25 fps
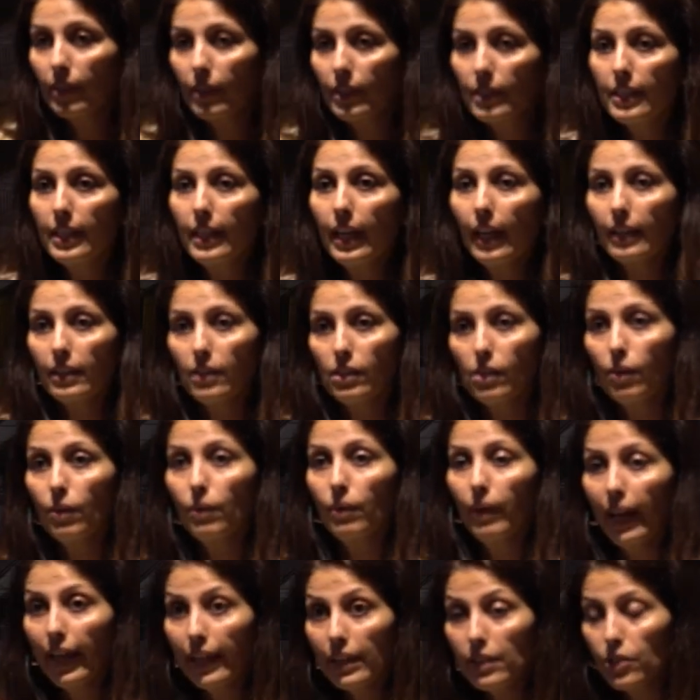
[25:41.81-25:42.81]
the
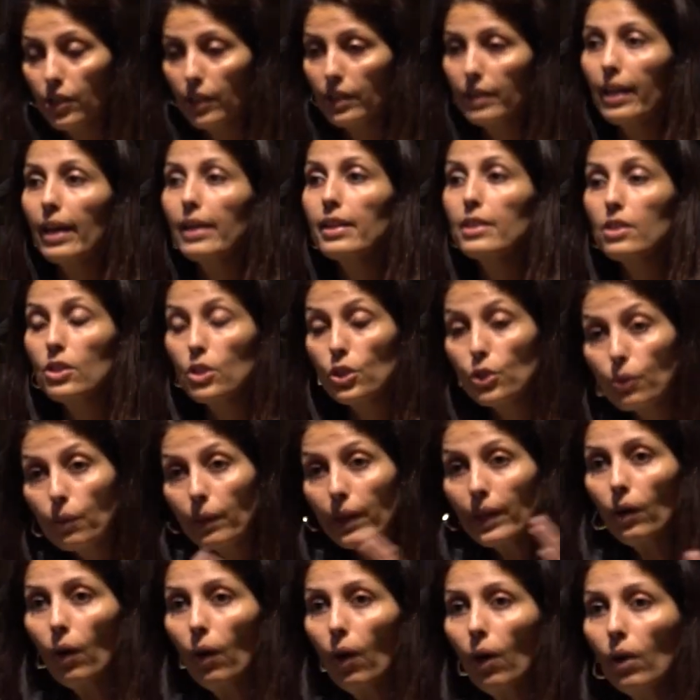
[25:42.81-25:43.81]
DXO engine that is
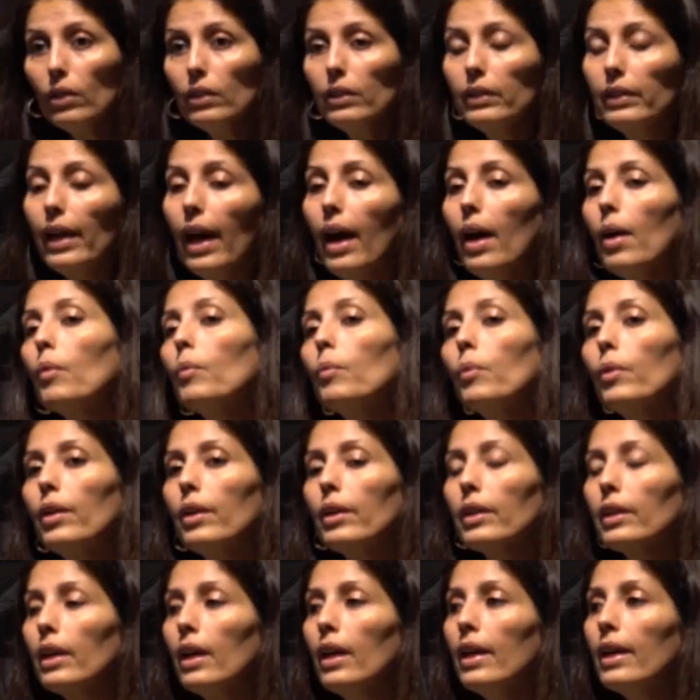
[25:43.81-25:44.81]
doing all of that
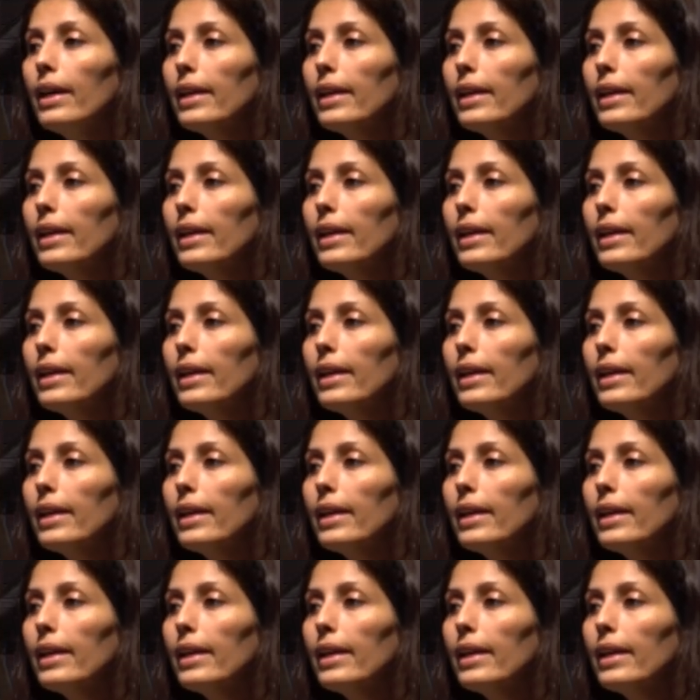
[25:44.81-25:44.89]
work